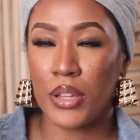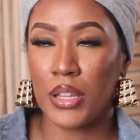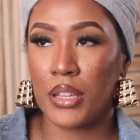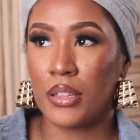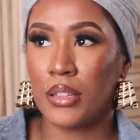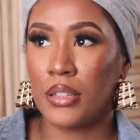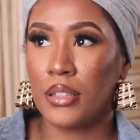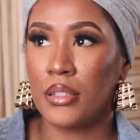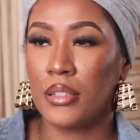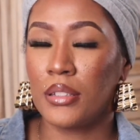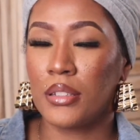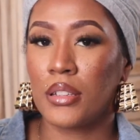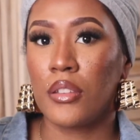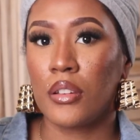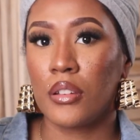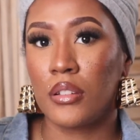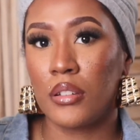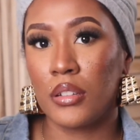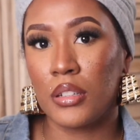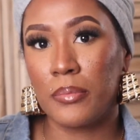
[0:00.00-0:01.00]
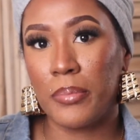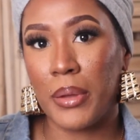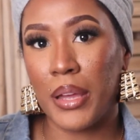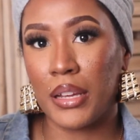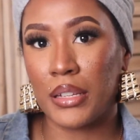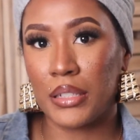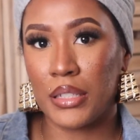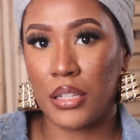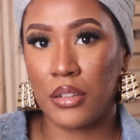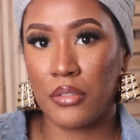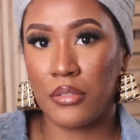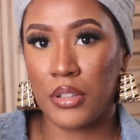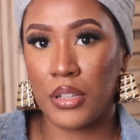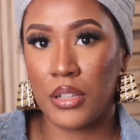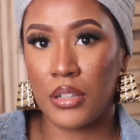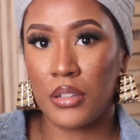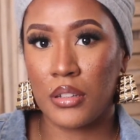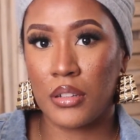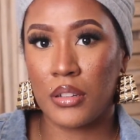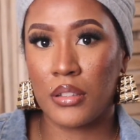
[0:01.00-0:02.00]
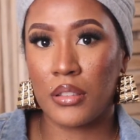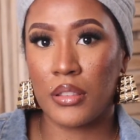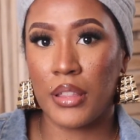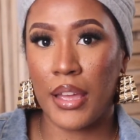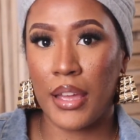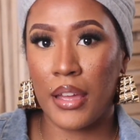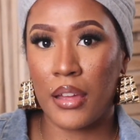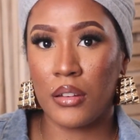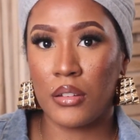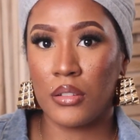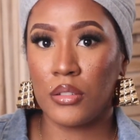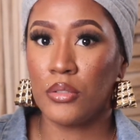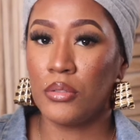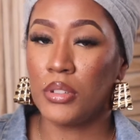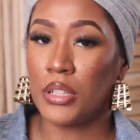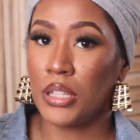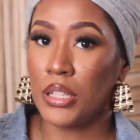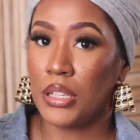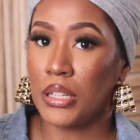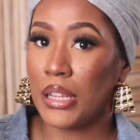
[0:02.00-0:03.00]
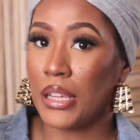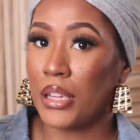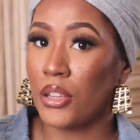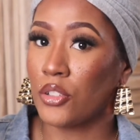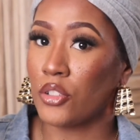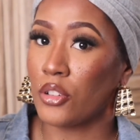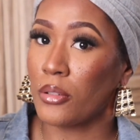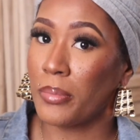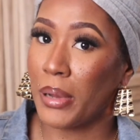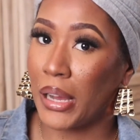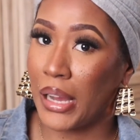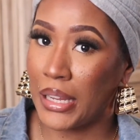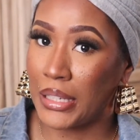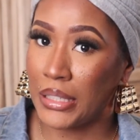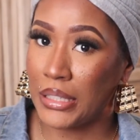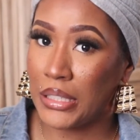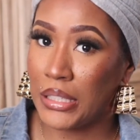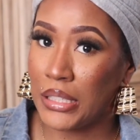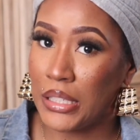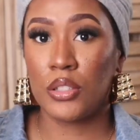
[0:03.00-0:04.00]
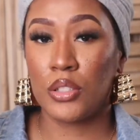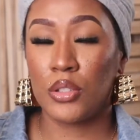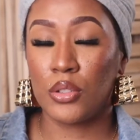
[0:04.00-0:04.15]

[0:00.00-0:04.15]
is the good bacteria that you need in your body